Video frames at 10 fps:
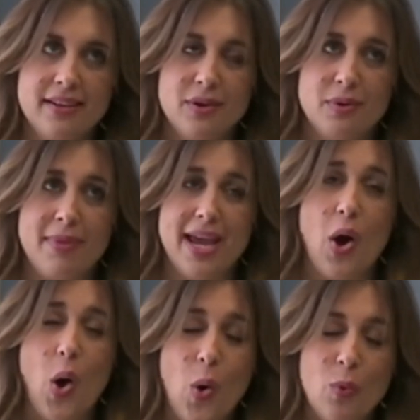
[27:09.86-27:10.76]
my
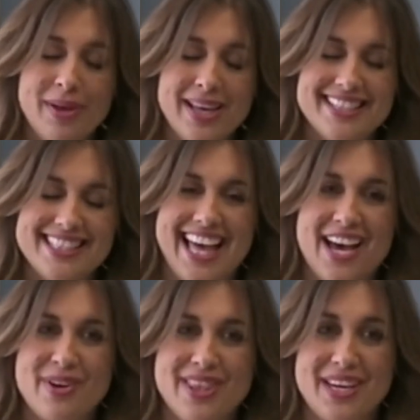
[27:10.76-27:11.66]
hope is
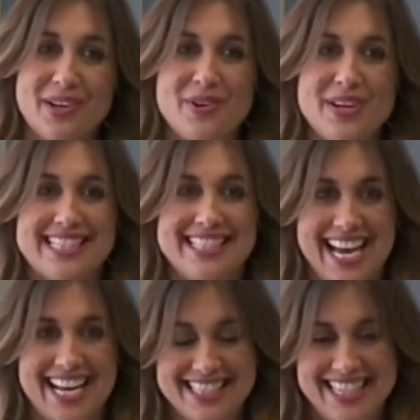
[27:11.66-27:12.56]
that with increased
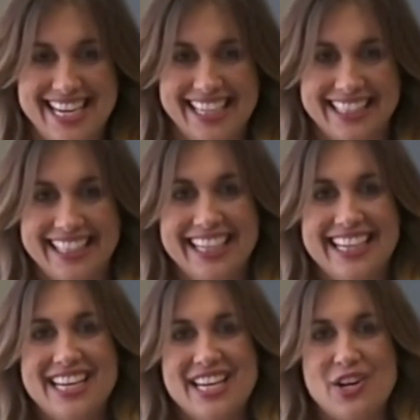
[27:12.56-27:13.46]
testing,
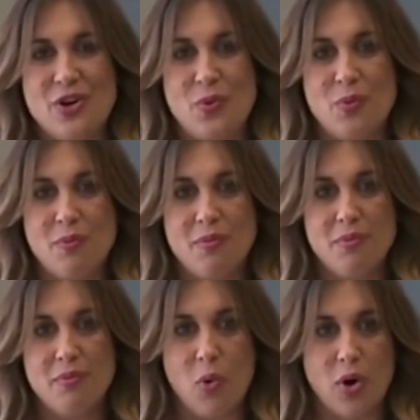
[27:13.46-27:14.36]
you know,
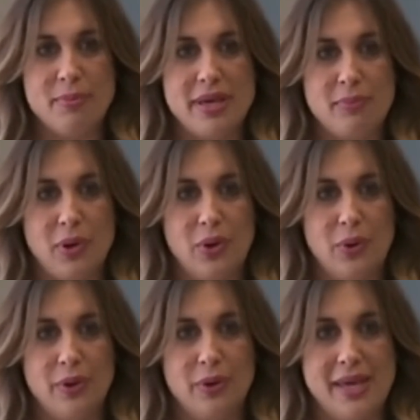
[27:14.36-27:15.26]
more people
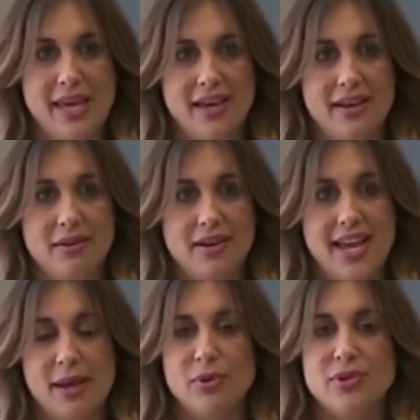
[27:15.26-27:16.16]
will be
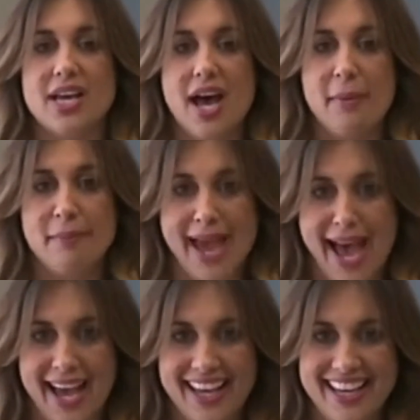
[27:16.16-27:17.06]
able to come
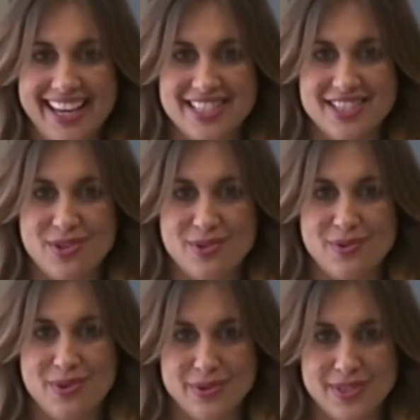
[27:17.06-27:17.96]
back
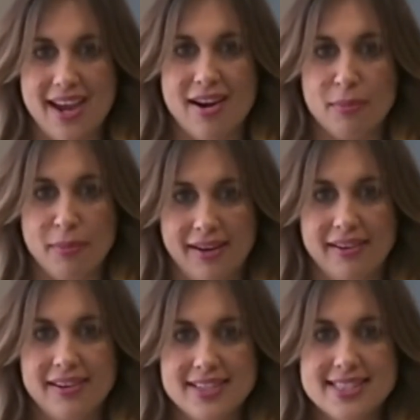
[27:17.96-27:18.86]
into those care
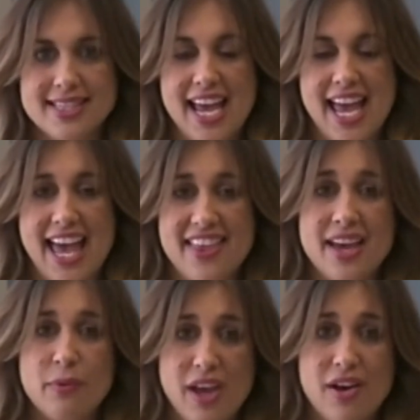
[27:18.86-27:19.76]
models, and
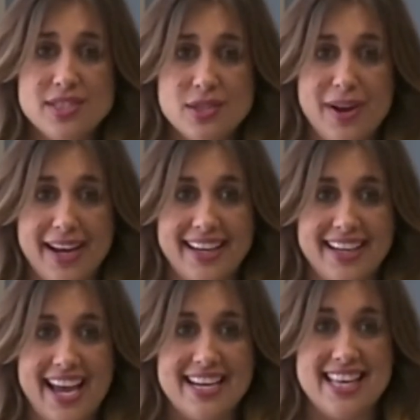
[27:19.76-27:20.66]
that we also
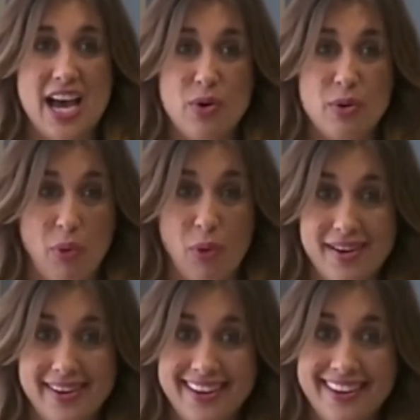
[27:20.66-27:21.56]
recognize how
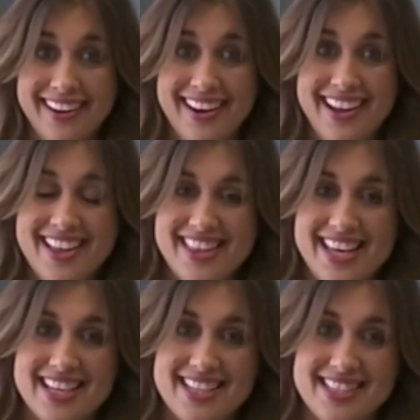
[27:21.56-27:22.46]
important
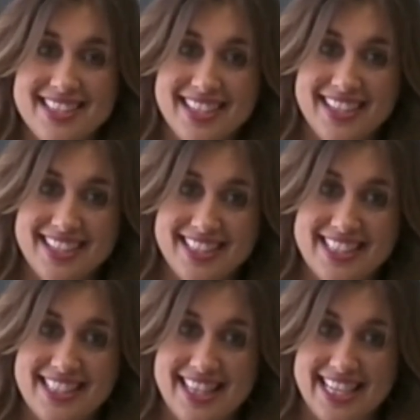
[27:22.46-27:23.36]

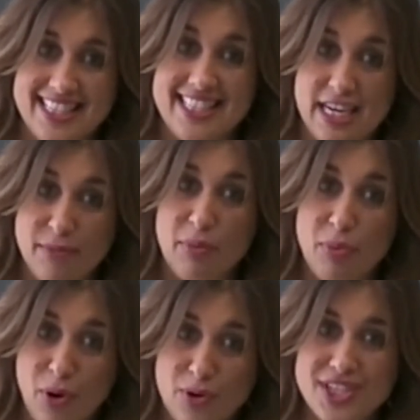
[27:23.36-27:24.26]
this team
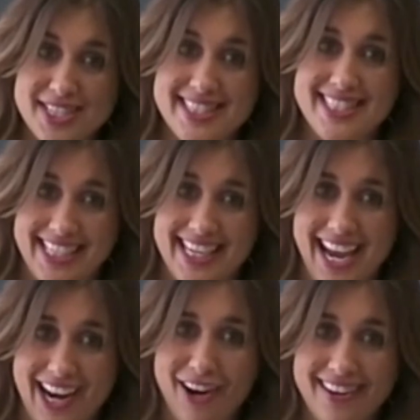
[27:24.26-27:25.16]
approach is to
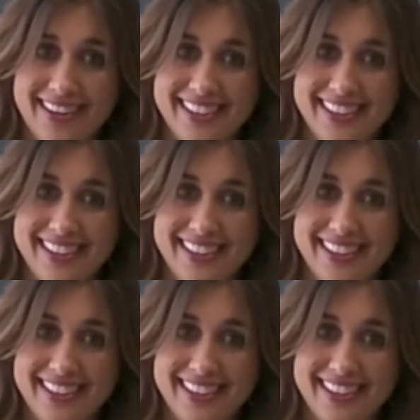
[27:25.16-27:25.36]
care.